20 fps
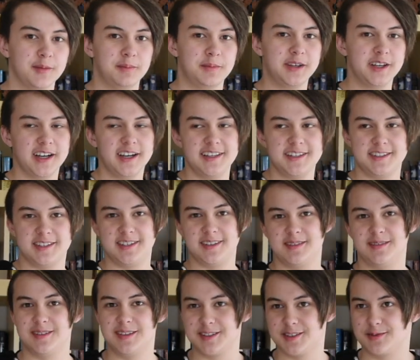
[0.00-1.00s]
because
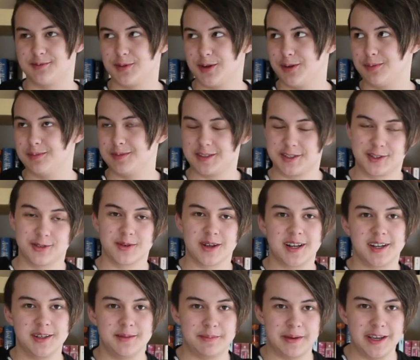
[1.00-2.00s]
it's
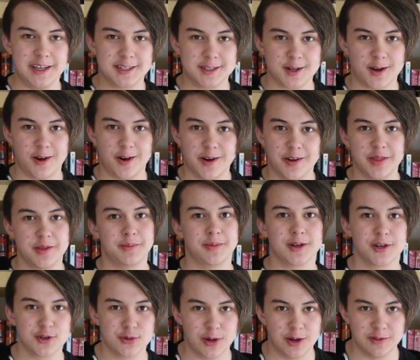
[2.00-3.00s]
directly based on the
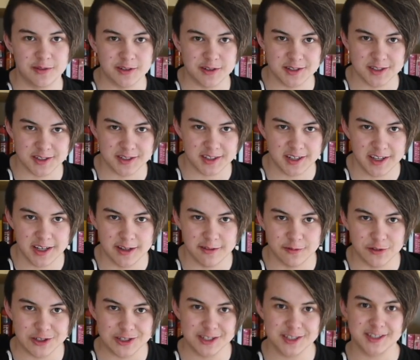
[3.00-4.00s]
book 12 Years a
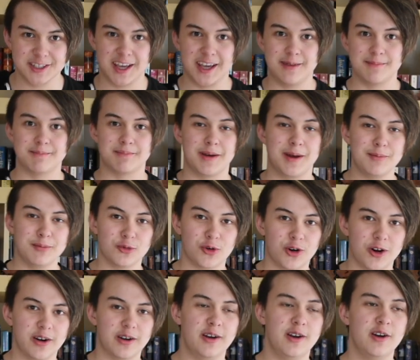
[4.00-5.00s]
Slave, which is a
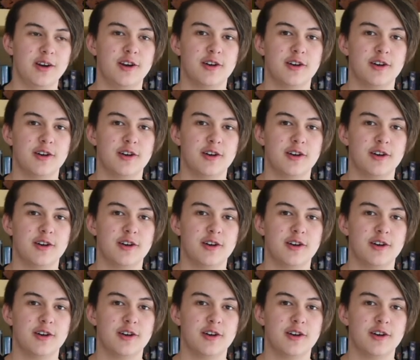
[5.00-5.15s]
memoir